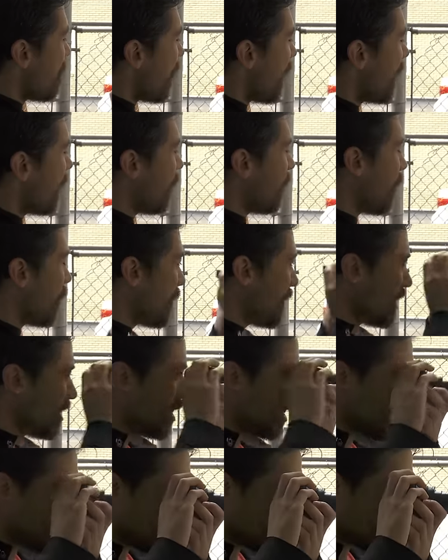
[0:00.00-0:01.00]
But when we
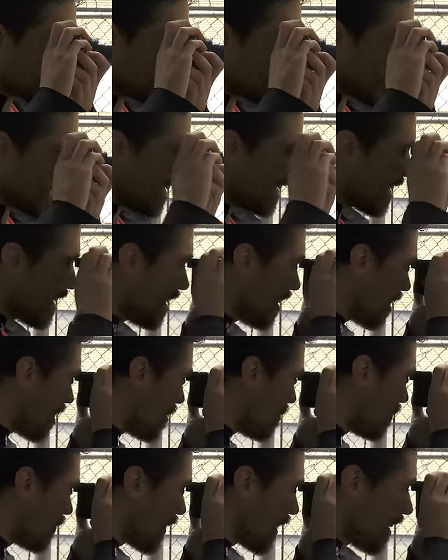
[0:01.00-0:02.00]
look inside
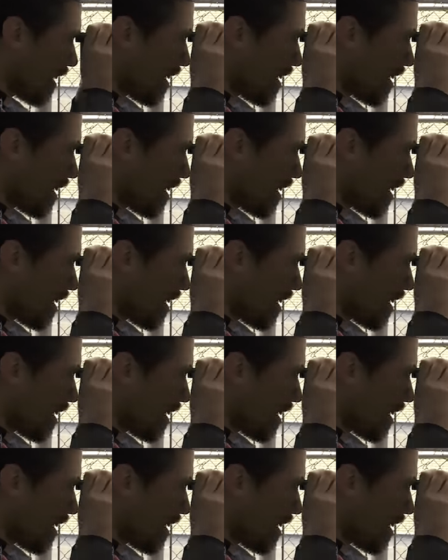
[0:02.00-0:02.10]
here,